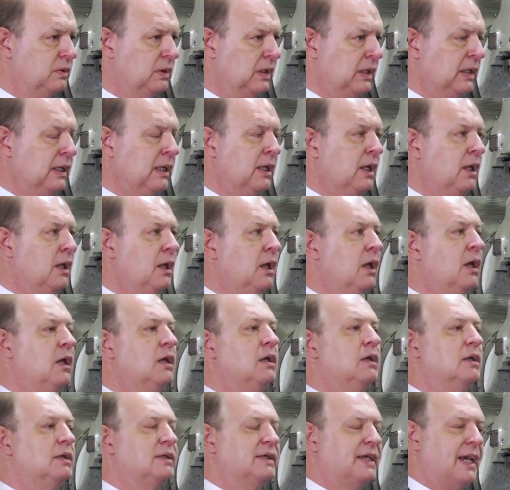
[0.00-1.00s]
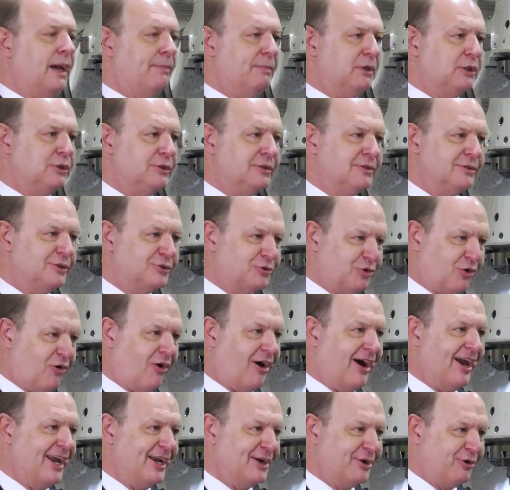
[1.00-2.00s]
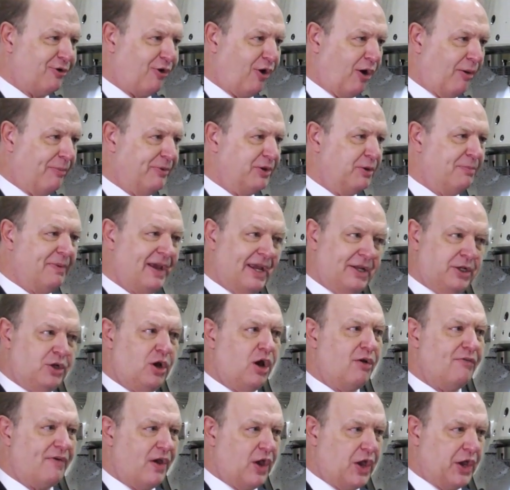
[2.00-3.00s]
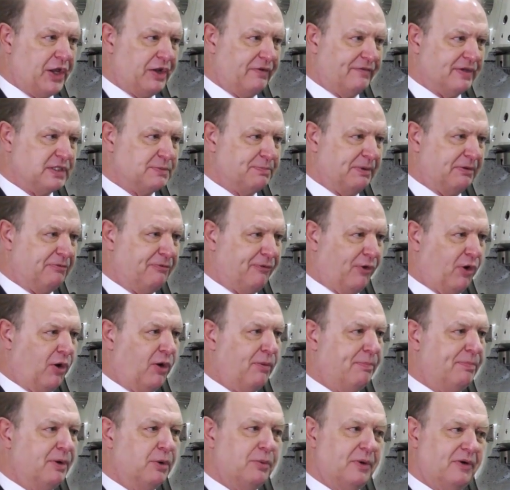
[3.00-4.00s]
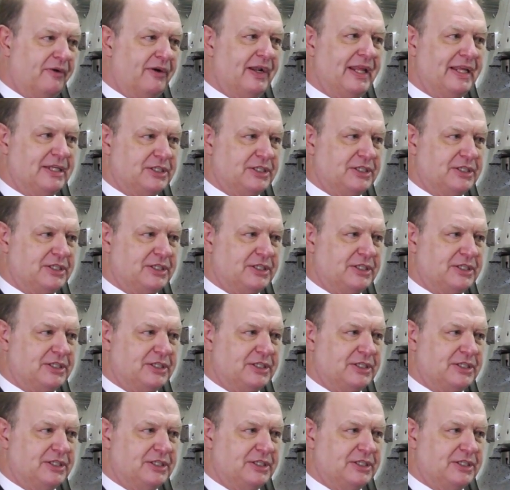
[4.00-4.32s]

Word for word: them? come and try Grob. You may not have heard of us before, but we're an